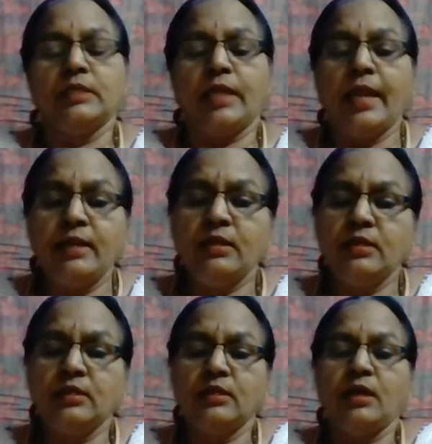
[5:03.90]
In
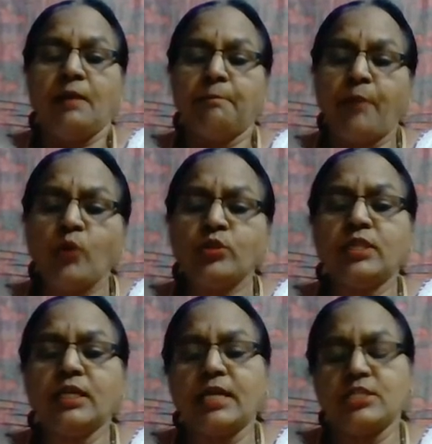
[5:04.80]
both
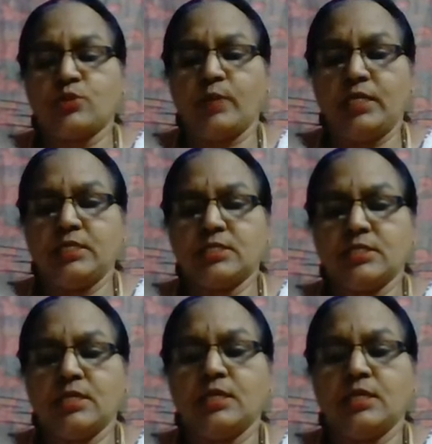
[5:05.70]
the countries,